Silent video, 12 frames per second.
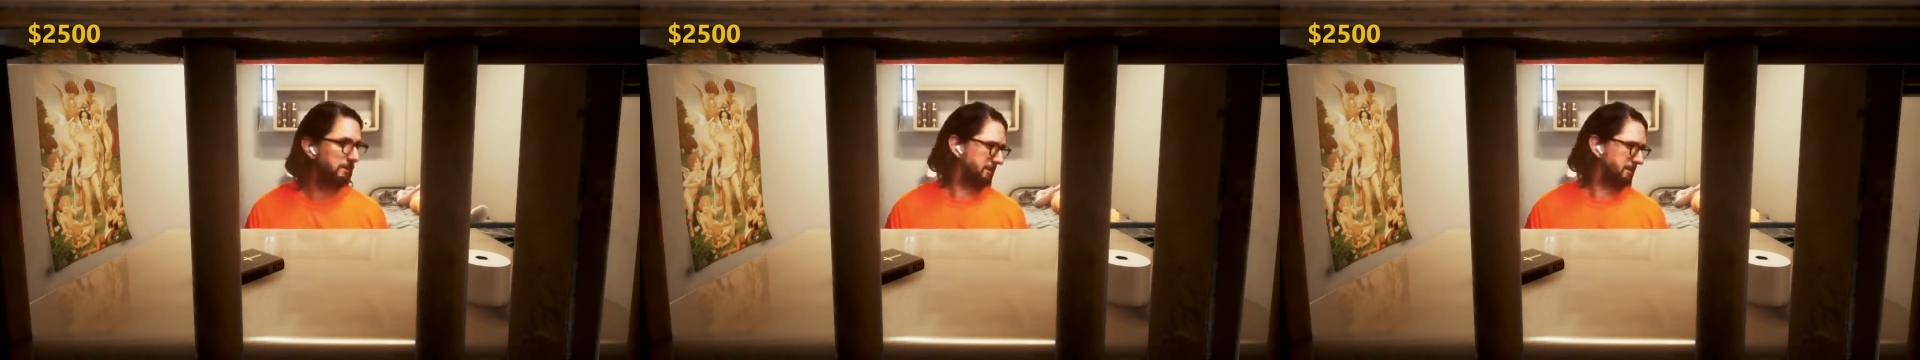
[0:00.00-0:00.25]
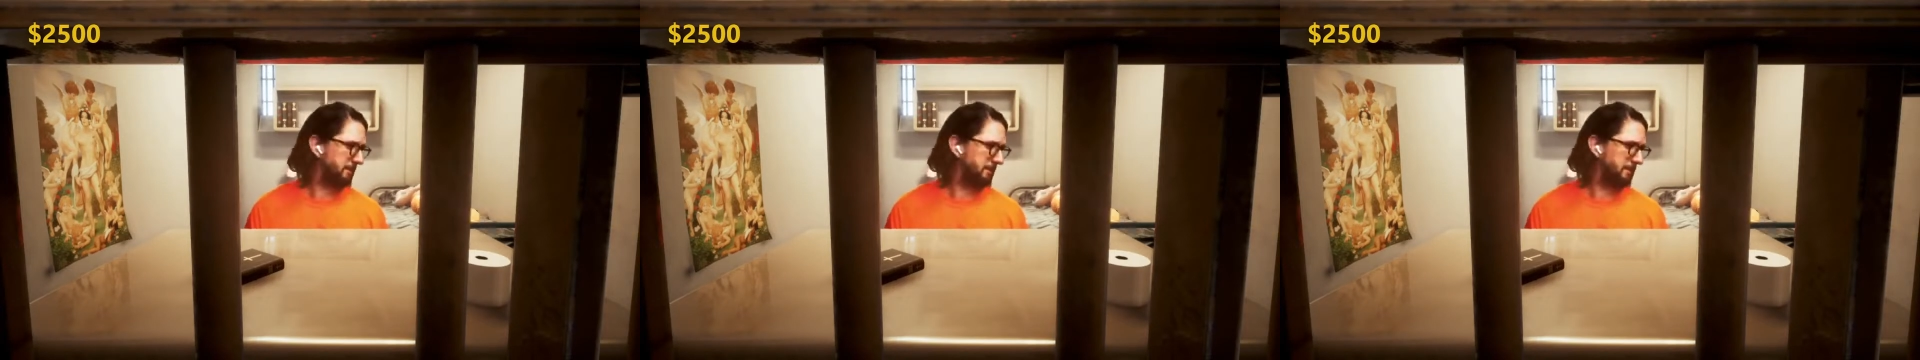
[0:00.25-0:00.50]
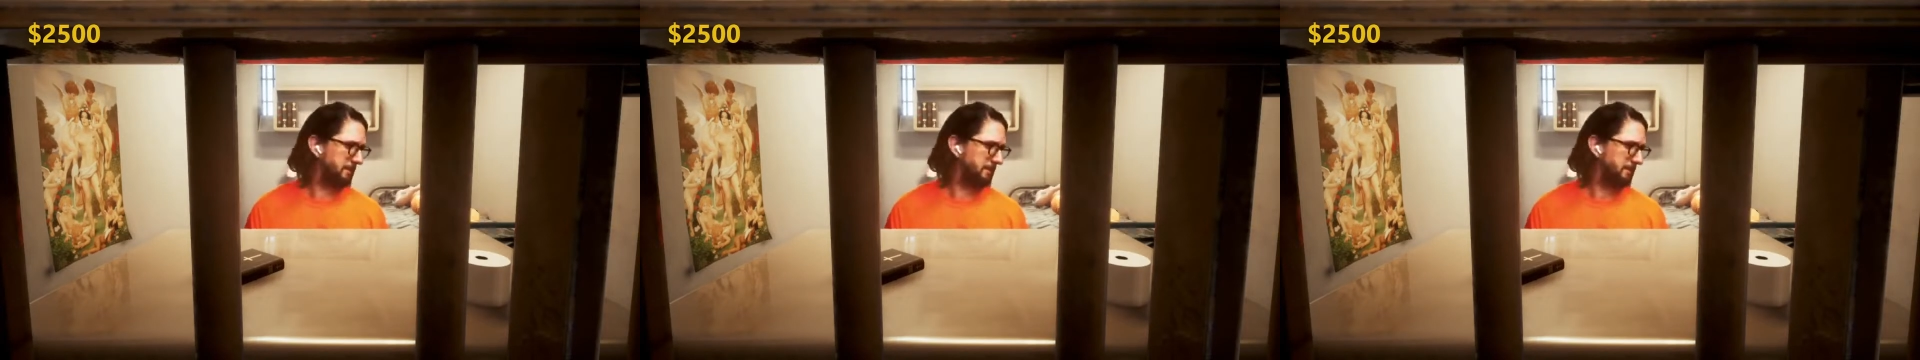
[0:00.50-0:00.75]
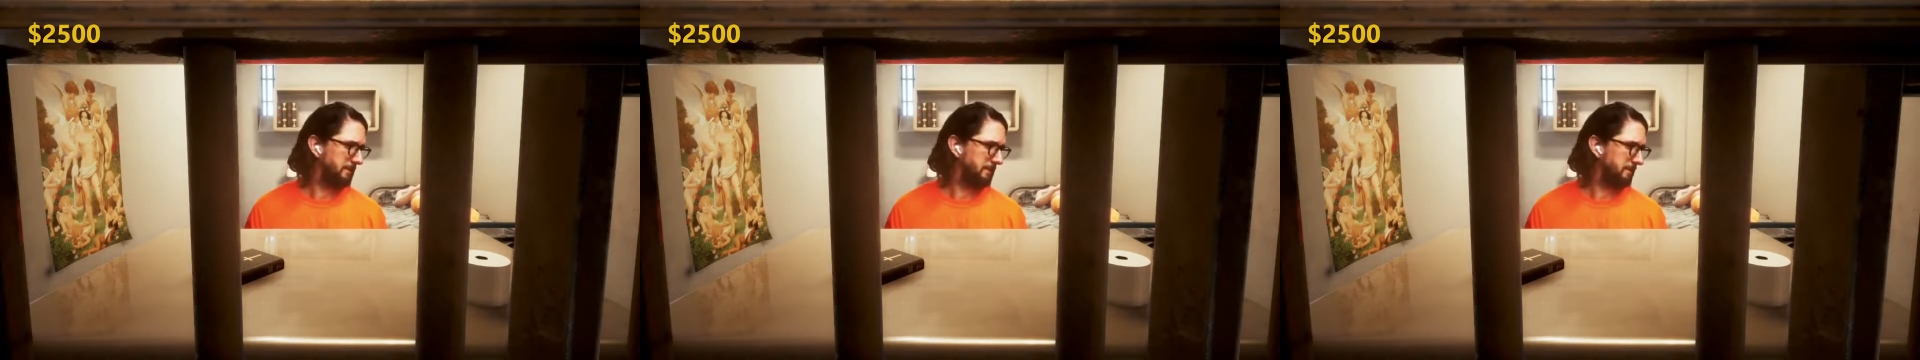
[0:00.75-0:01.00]

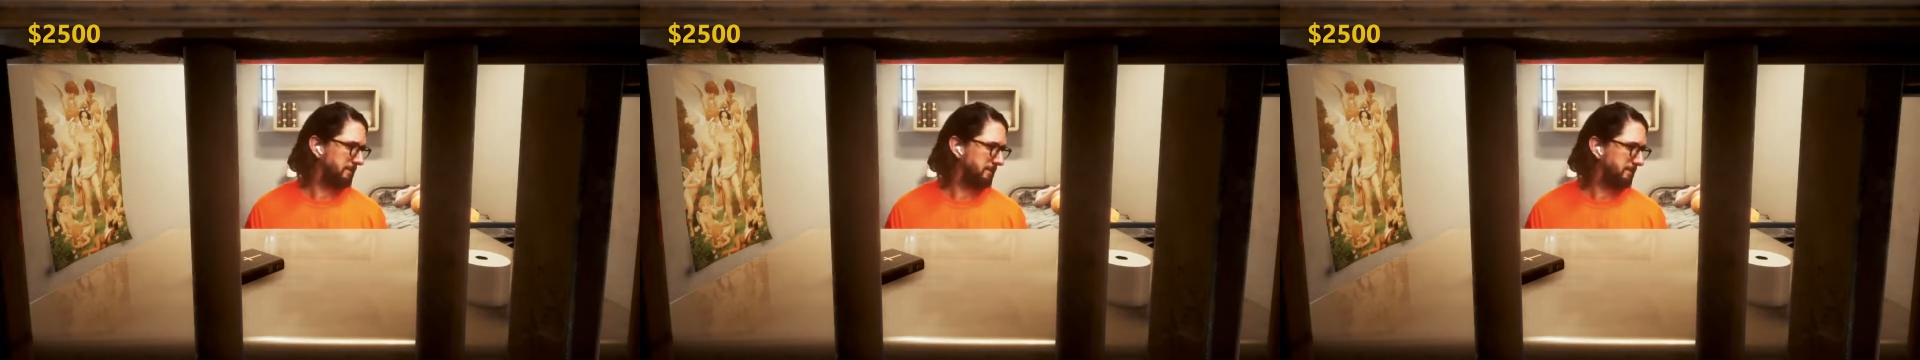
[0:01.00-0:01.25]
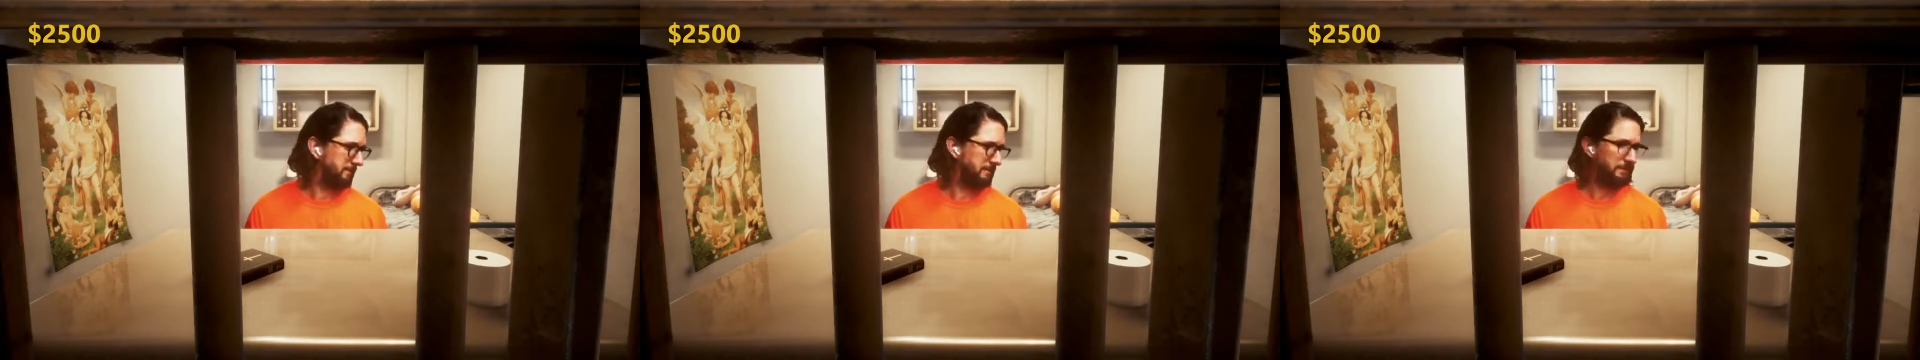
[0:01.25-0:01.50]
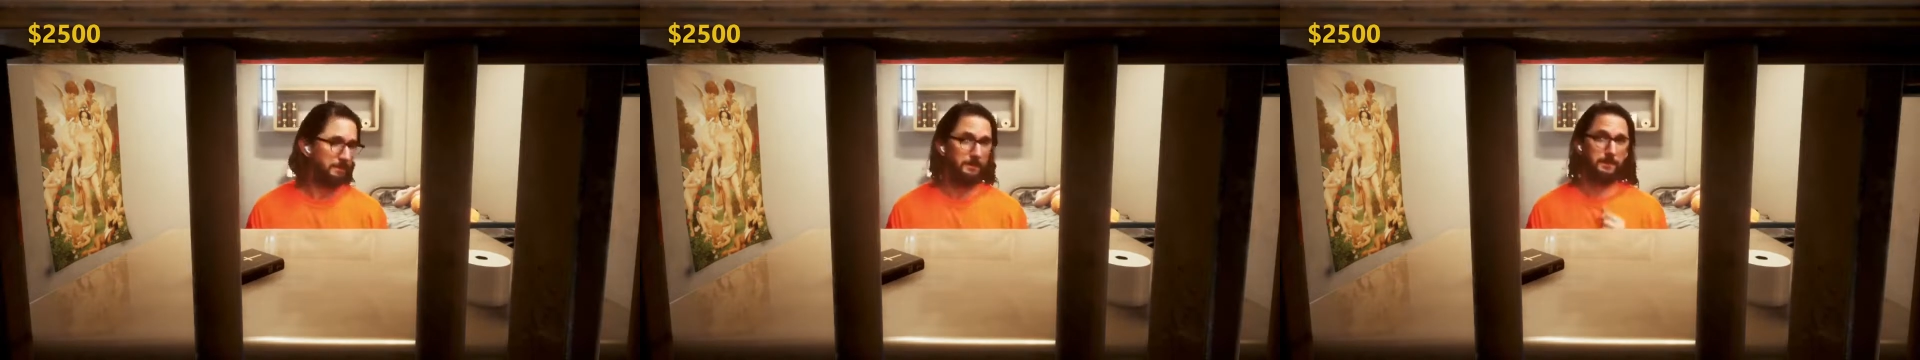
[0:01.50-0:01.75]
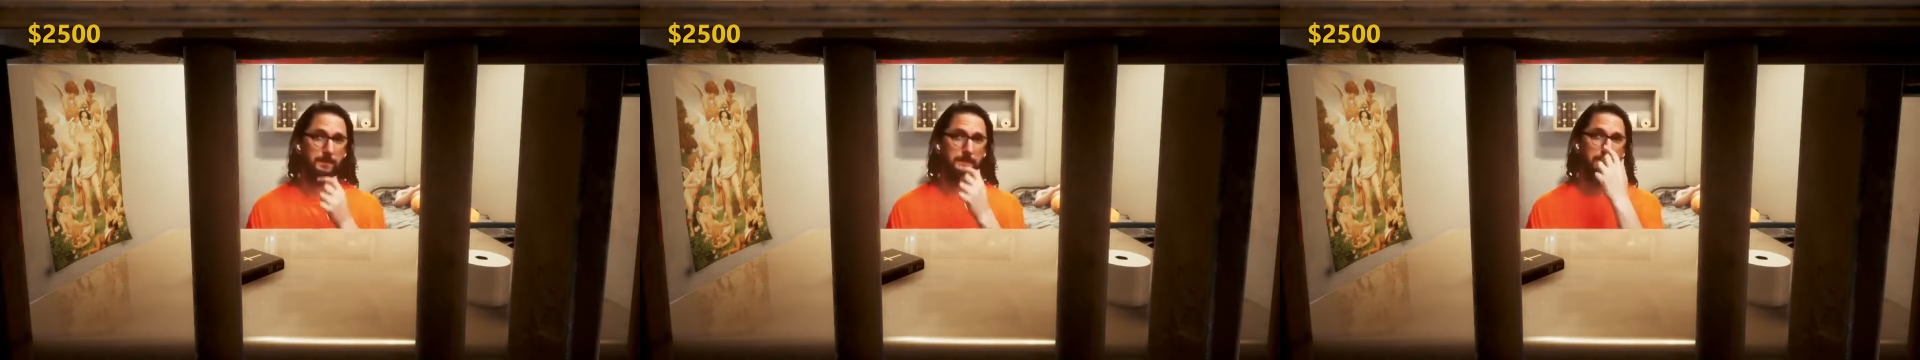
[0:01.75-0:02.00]

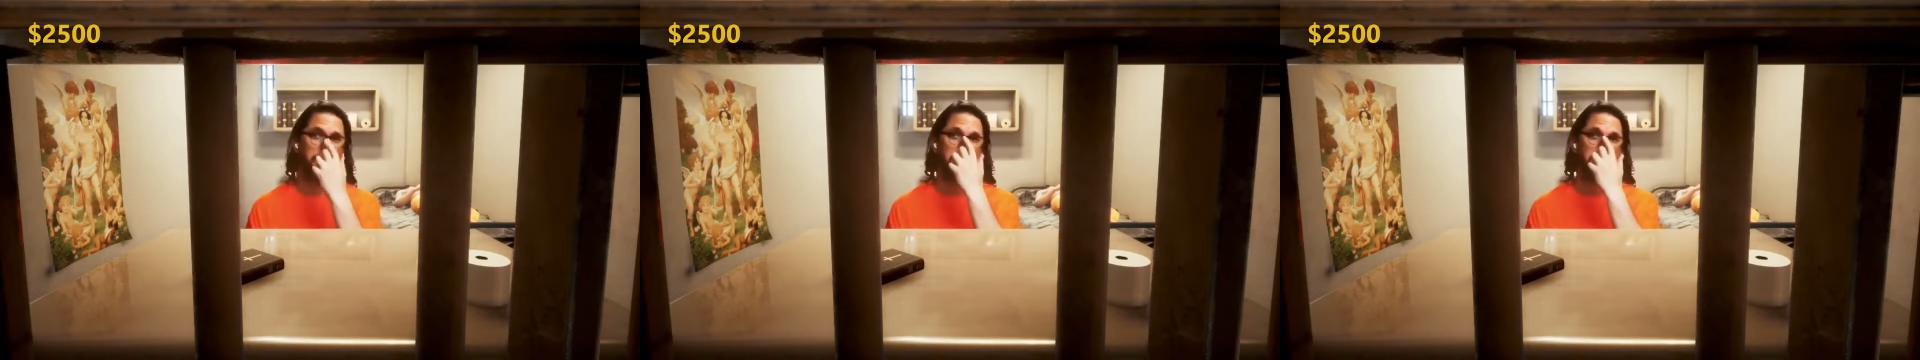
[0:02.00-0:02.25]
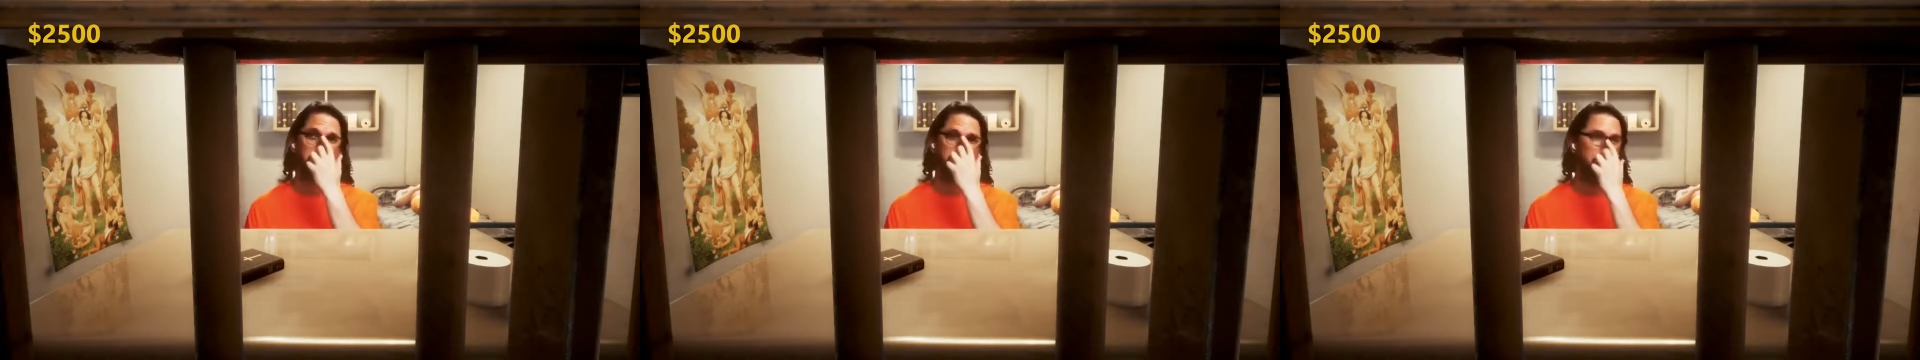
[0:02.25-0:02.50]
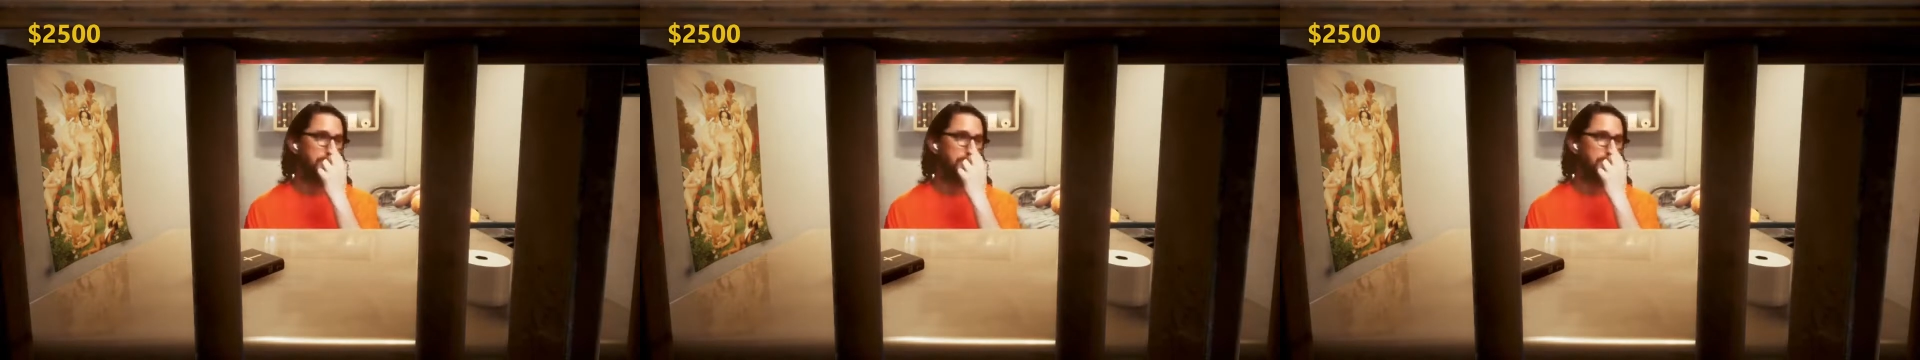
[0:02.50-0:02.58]
Nobody speaks.